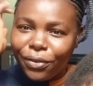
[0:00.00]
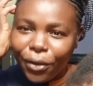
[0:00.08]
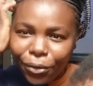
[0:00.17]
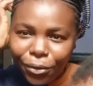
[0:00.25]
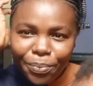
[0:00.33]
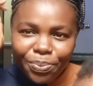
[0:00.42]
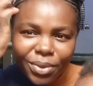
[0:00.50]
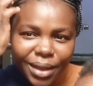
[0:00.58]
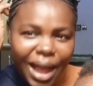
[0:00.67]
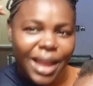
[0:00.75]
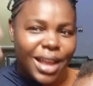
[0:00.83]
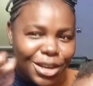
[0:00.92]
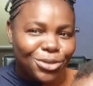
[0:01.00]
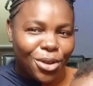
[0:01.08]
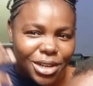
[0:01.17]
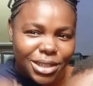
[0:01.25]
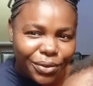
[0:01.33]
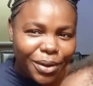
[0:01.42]
for you and hear
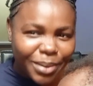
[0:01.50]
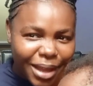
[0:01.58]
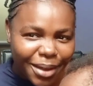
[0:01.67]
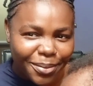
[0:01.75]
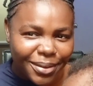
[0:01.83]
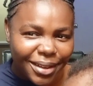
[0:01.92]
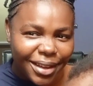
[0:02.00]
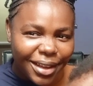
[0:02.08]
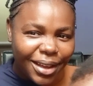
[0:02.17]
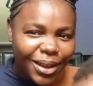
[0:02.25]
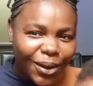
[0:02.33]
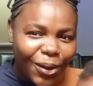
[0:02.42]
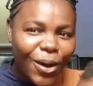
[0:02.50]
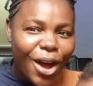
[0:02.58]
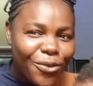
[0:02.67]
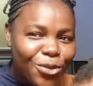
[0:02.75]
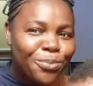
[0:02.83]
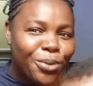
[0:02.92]
stories from them? Or
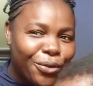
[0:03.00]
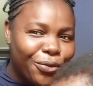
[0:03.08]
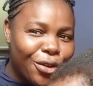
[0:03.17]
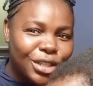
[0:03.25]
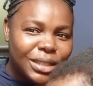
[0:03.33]
have you booked for